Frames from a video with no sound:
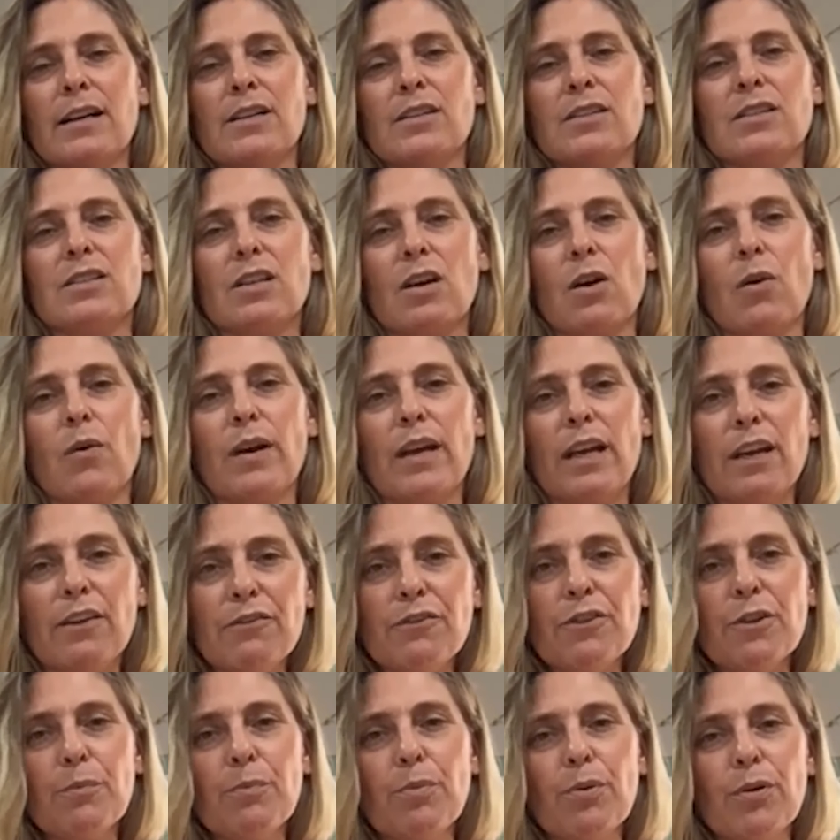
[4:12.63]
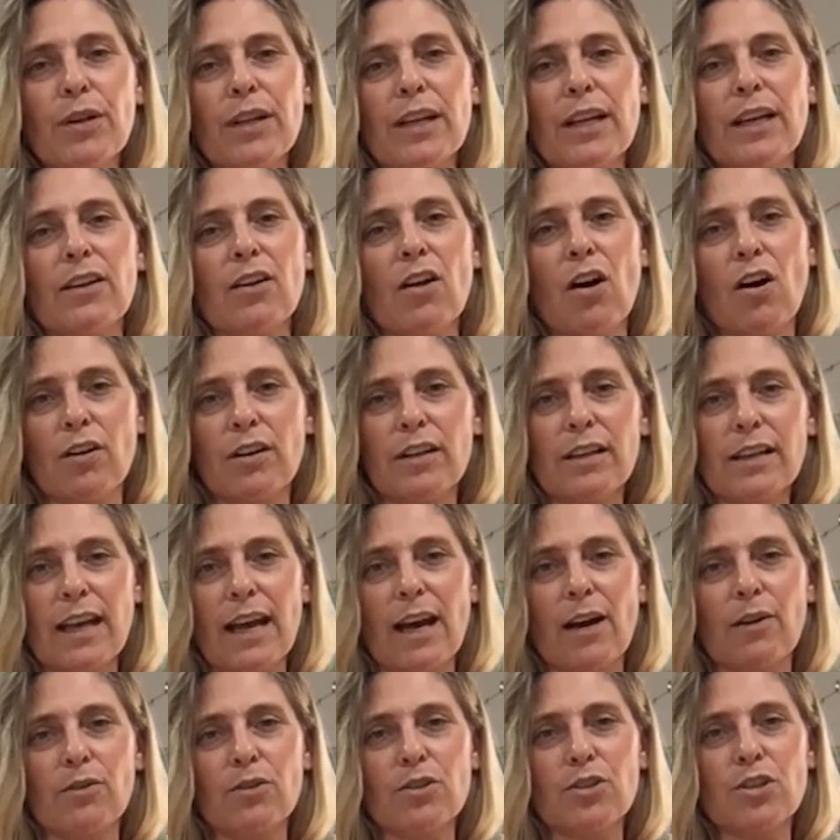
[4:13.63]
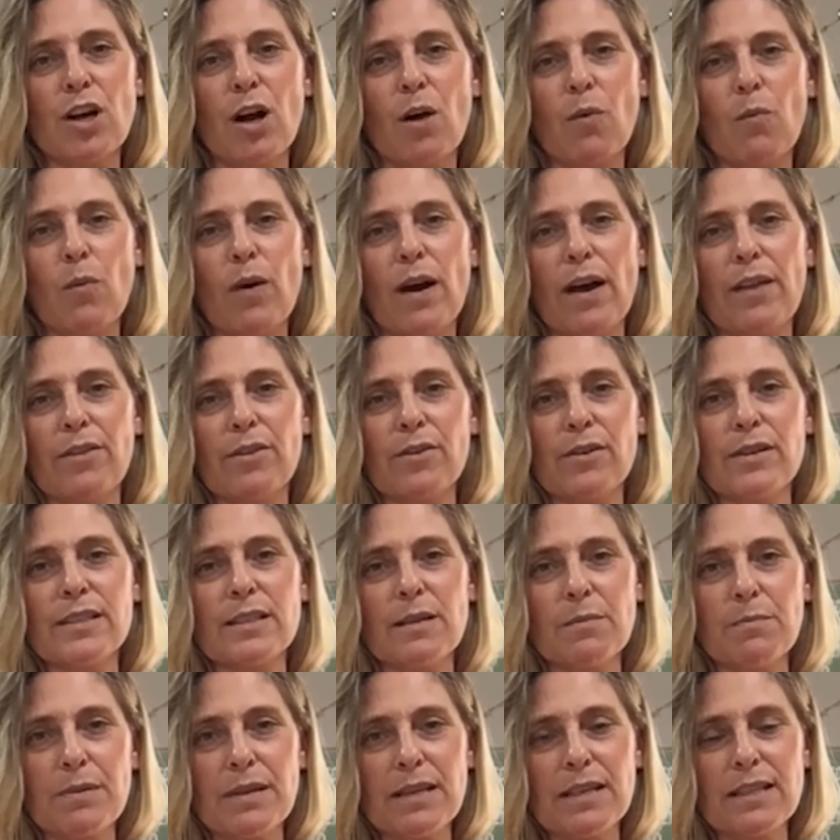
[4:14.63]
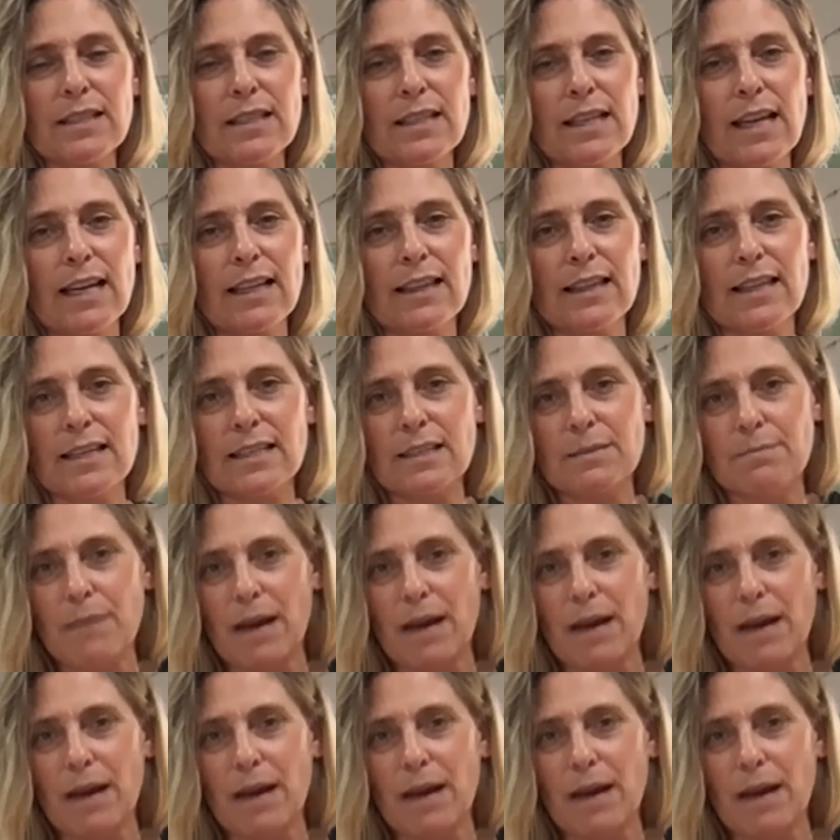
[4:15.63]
So if you're putting it on a countertop where there is a piece like this,